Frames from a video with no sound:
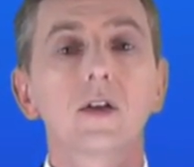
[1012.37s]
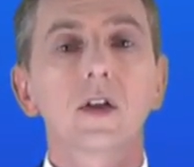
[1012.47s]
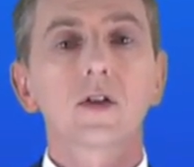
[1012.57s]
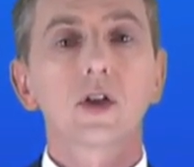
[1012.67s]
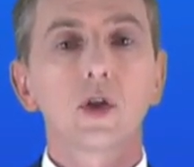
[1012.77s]

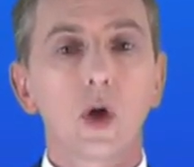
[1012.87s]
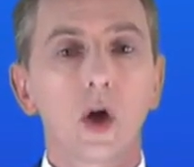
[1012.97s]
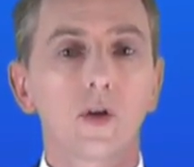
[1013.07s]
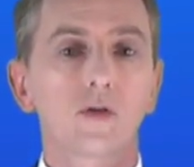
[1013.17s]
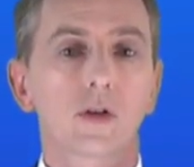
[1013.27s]
to
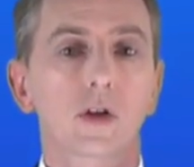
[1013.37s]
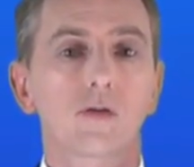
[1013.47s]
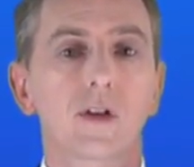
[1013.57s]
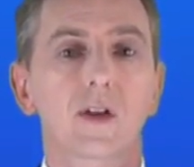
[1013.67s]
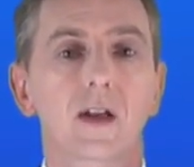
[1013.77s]
200
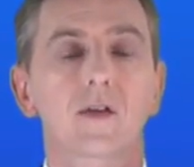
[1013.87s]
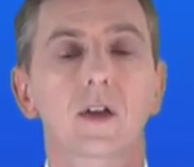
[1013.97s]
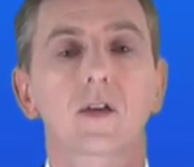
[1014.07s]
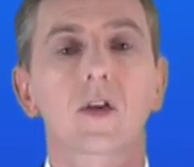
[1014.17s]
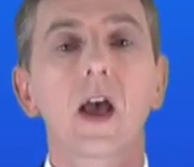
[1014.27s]
degrees
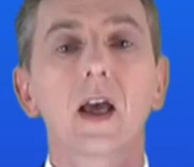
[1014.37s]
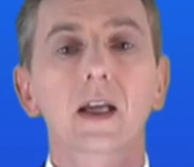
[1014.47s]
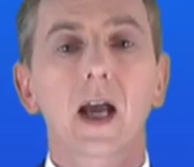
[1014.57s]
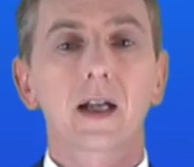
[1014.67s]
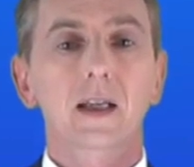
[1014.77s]
Celsius.
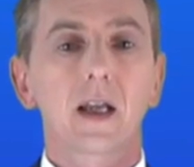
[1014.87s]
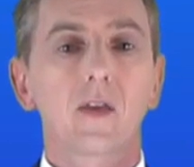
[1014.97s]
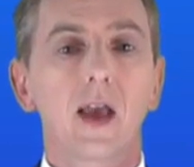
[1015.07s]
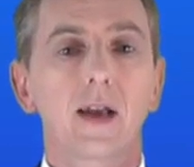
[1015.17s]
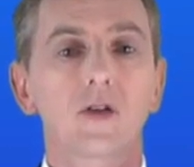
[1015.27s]

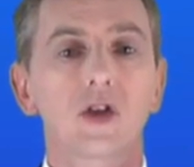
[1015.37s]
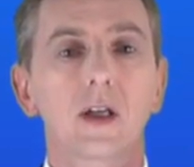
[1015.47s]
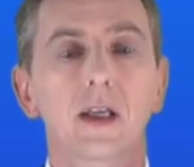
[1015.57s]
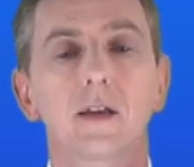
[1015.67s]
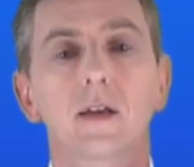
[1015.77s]
Calculate the
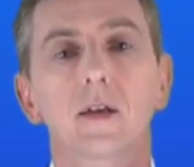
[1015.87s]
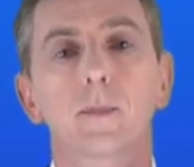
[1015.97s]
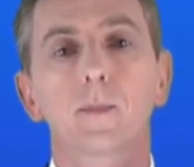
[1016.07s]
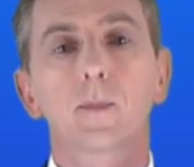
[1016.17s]
energy needed.